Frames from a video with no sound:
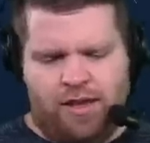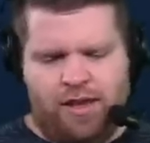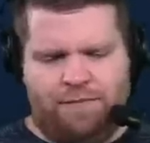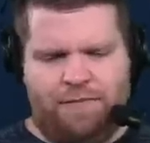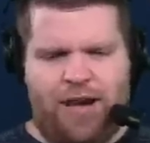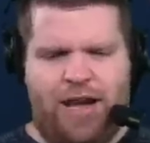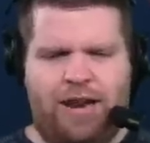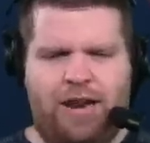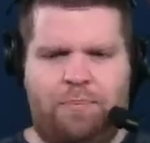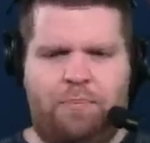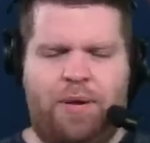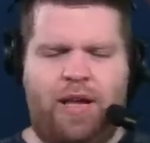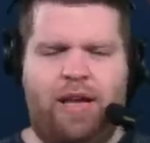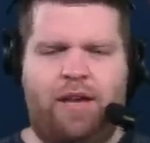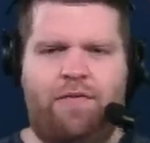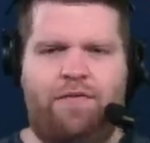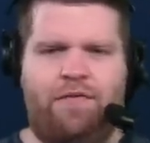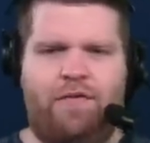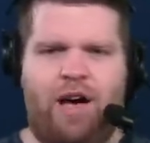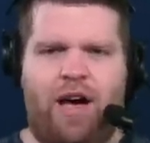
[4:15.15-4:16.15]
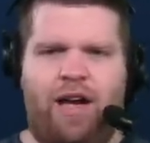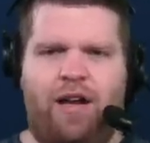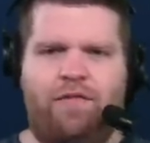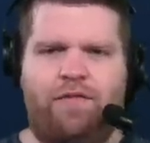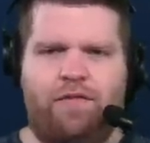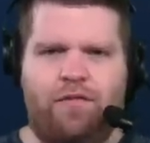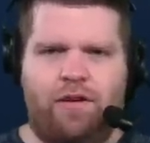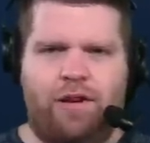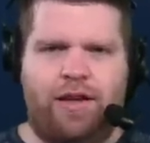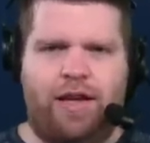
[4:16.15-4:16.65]
If I had to pick 5
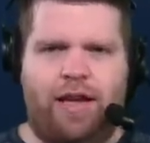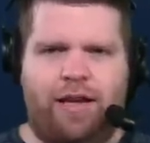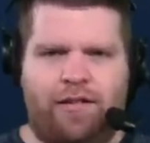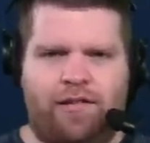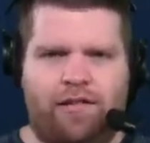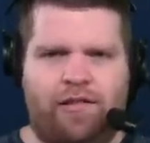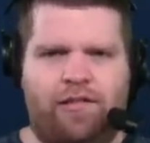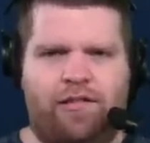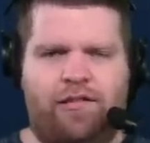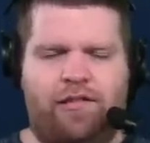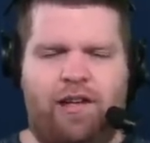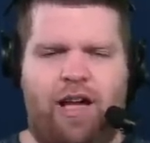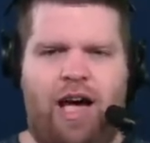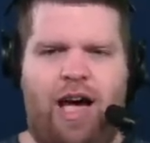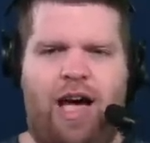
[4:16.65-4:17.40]
free agents,